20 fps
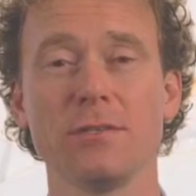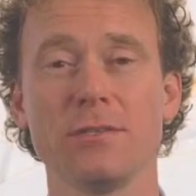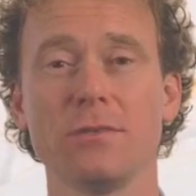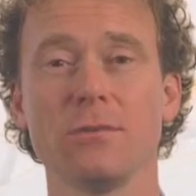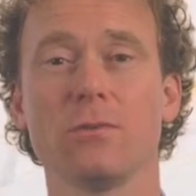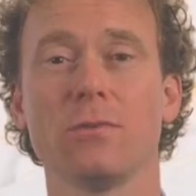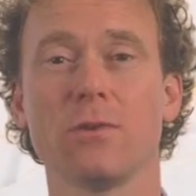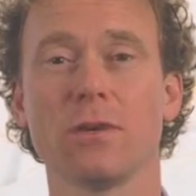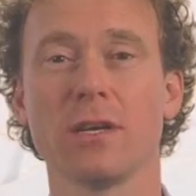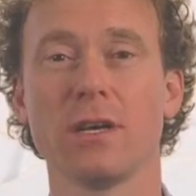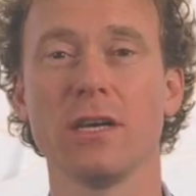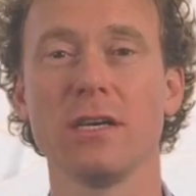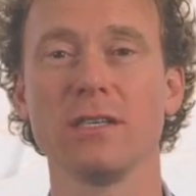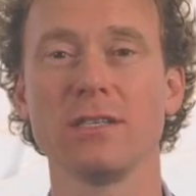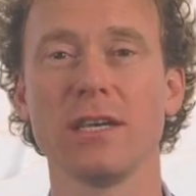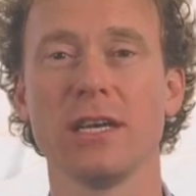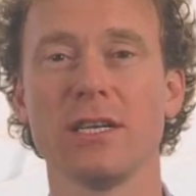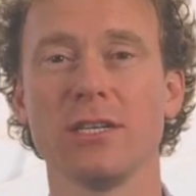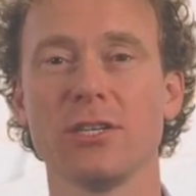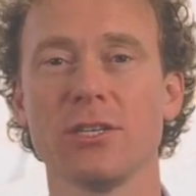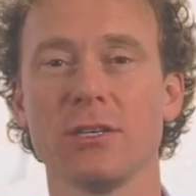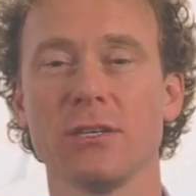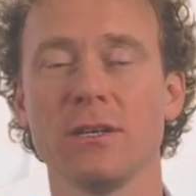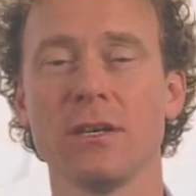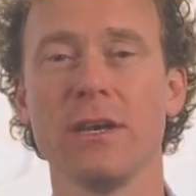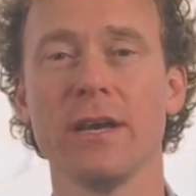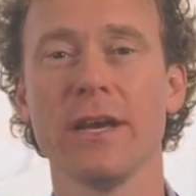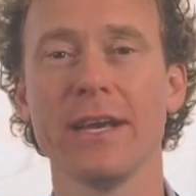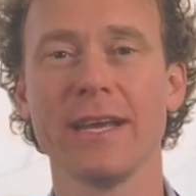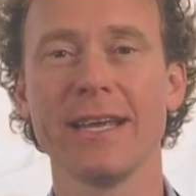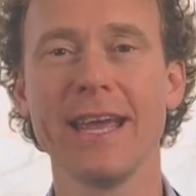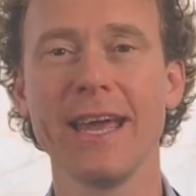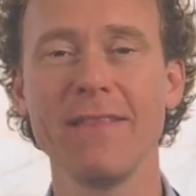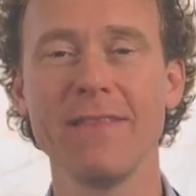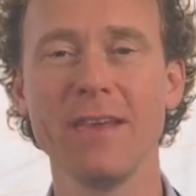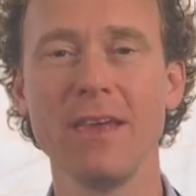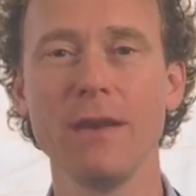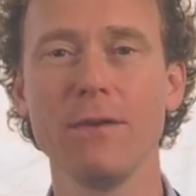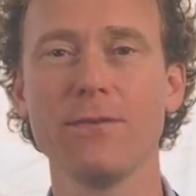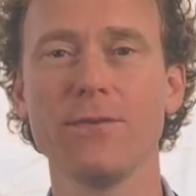as an organization, get
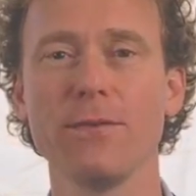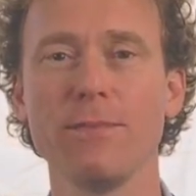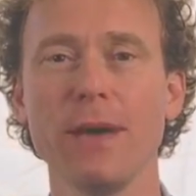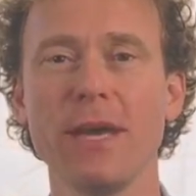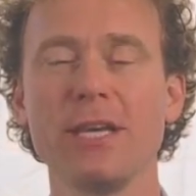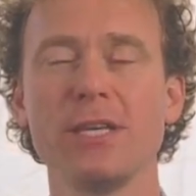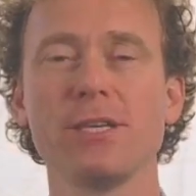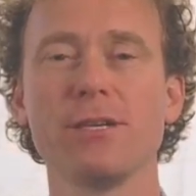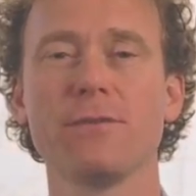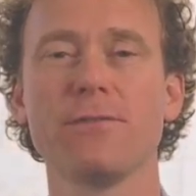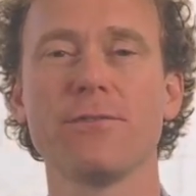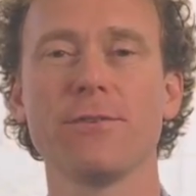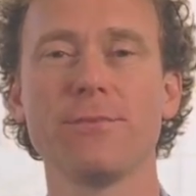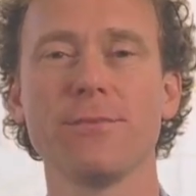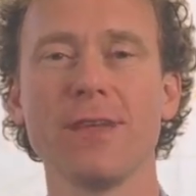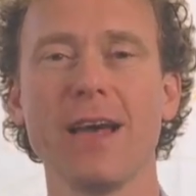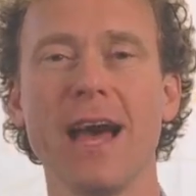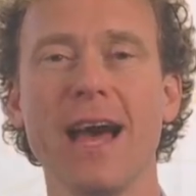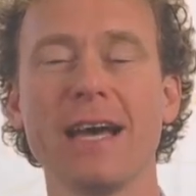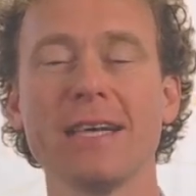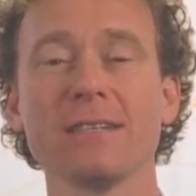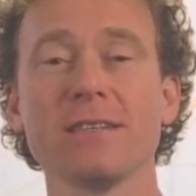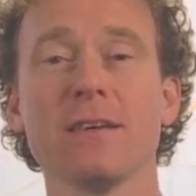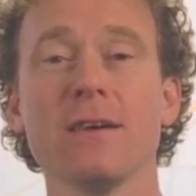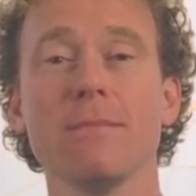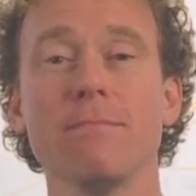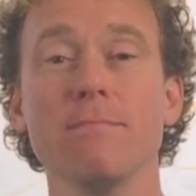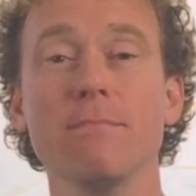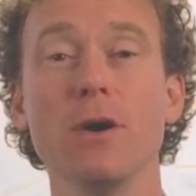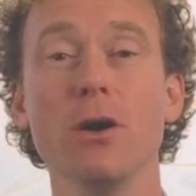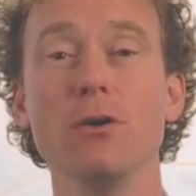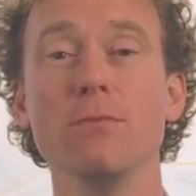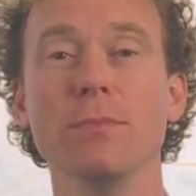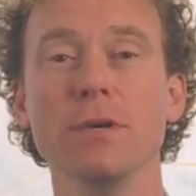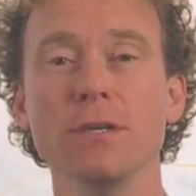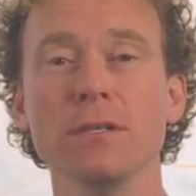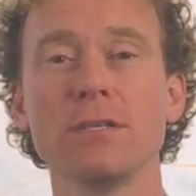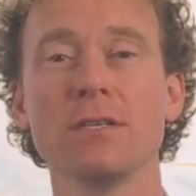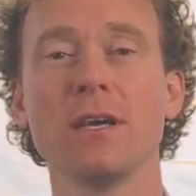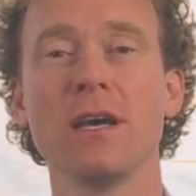the information from that
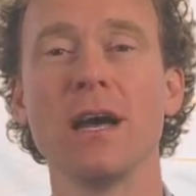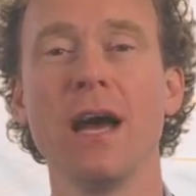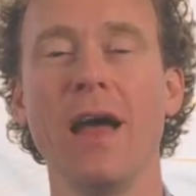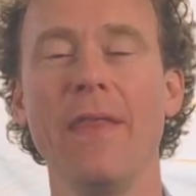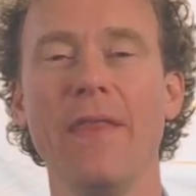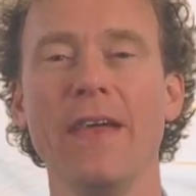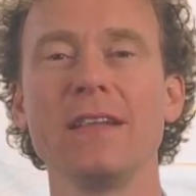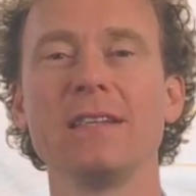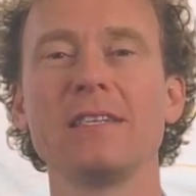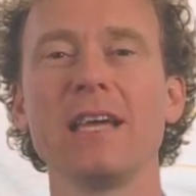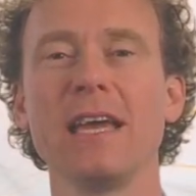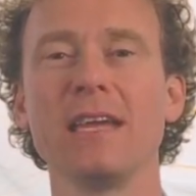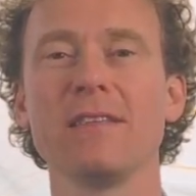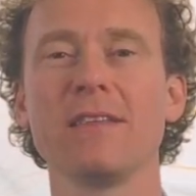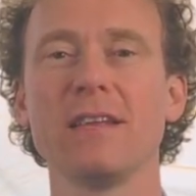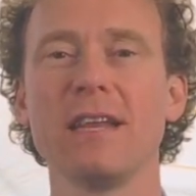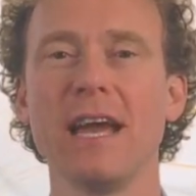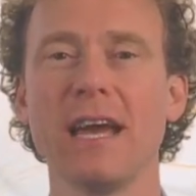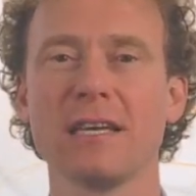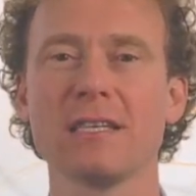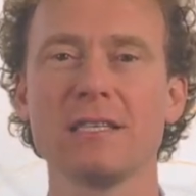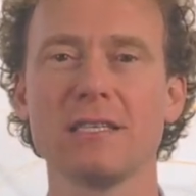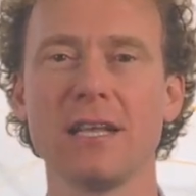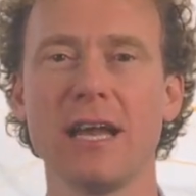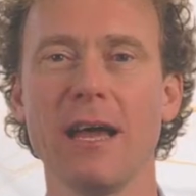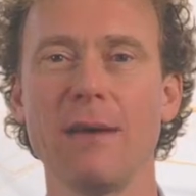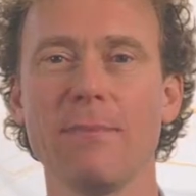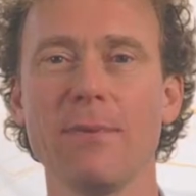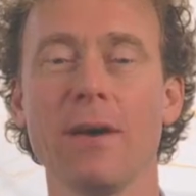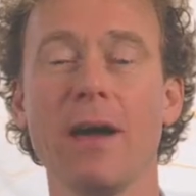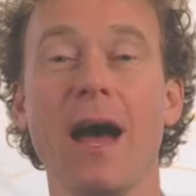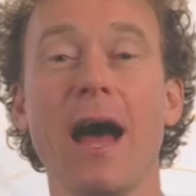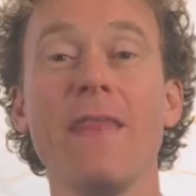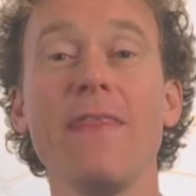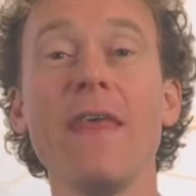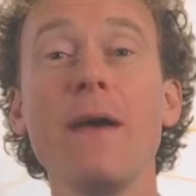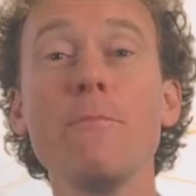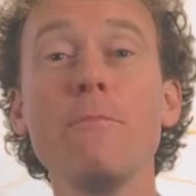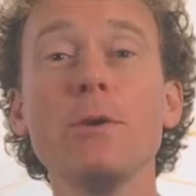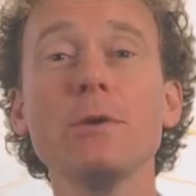moment, and then take the next step,
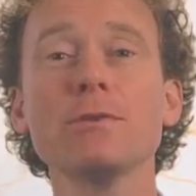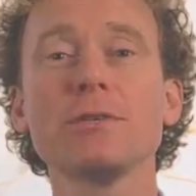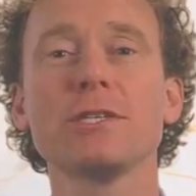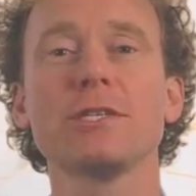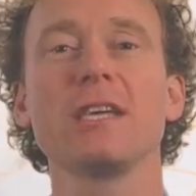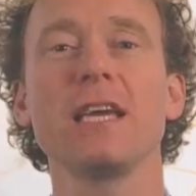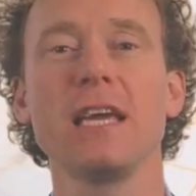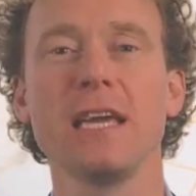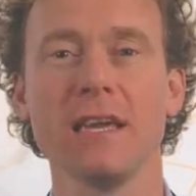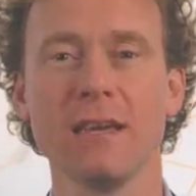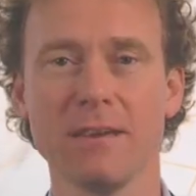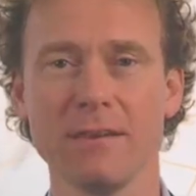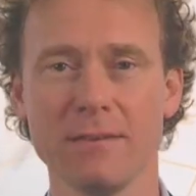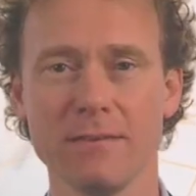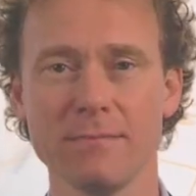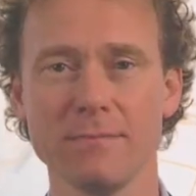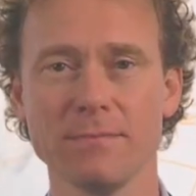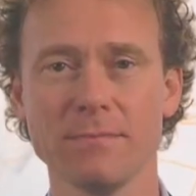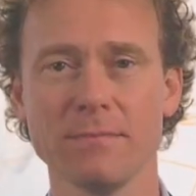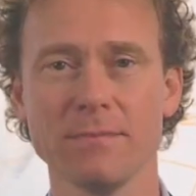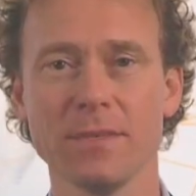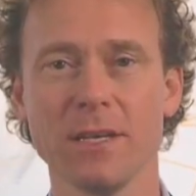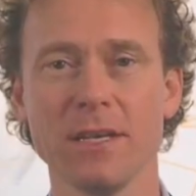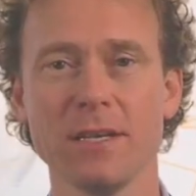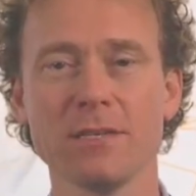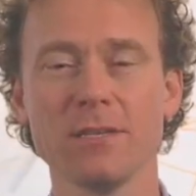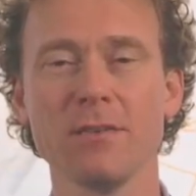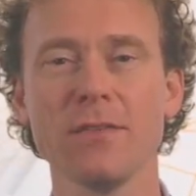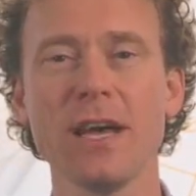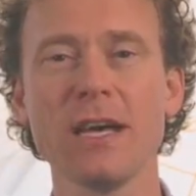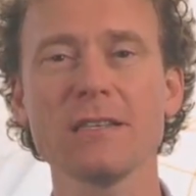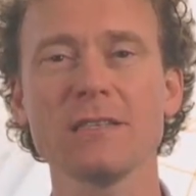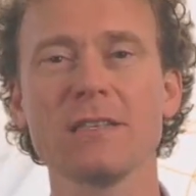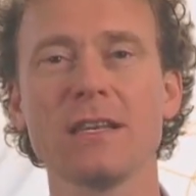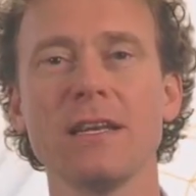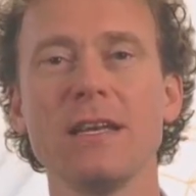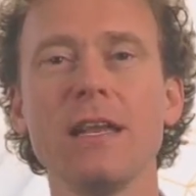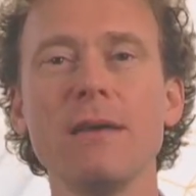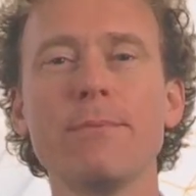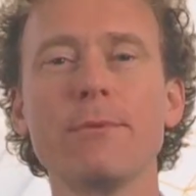and then we'll see. So that's
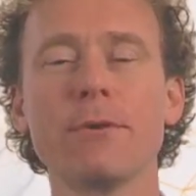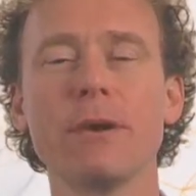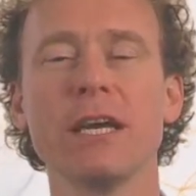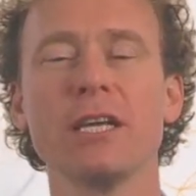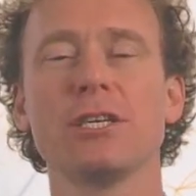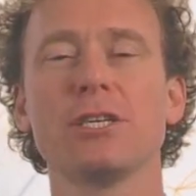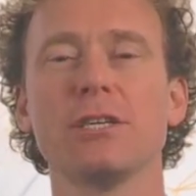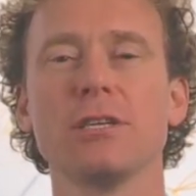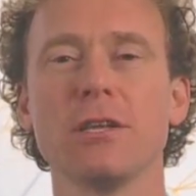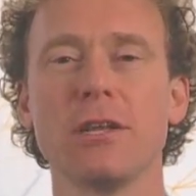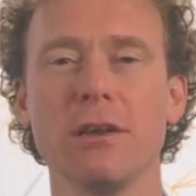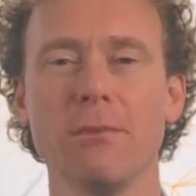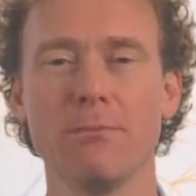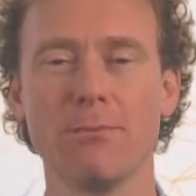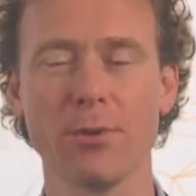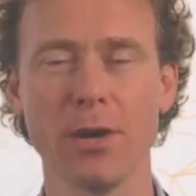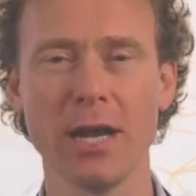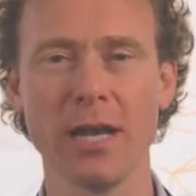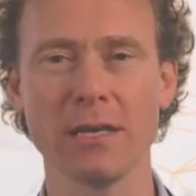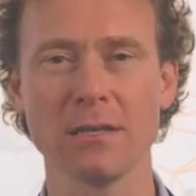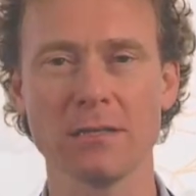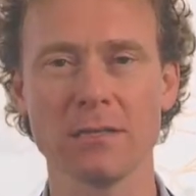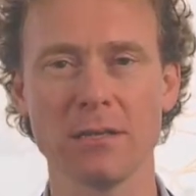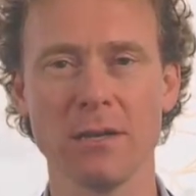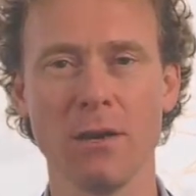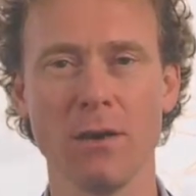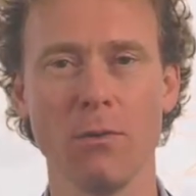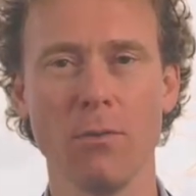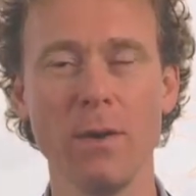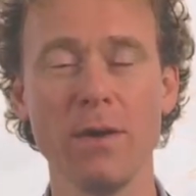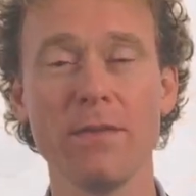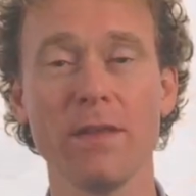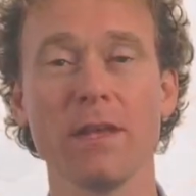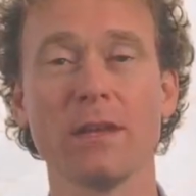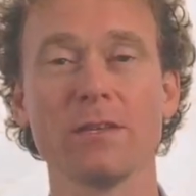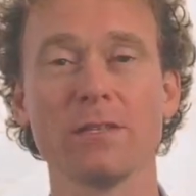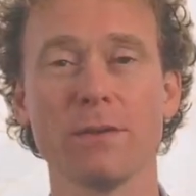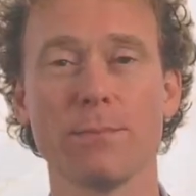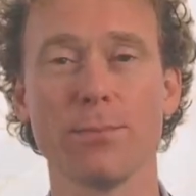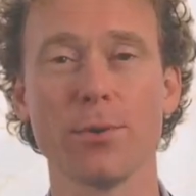the liberation that it brings with
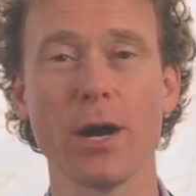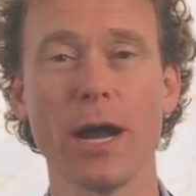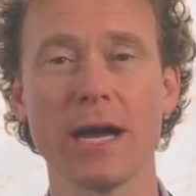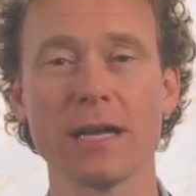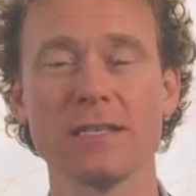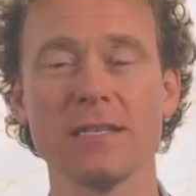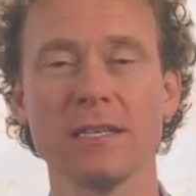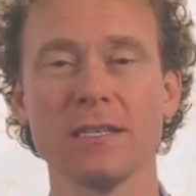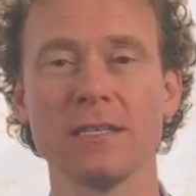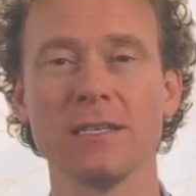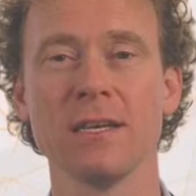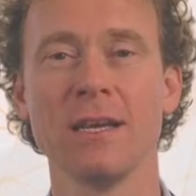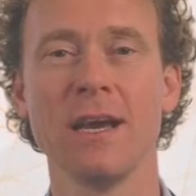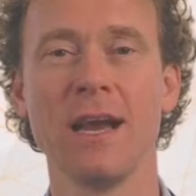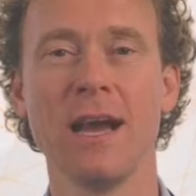it as a practice.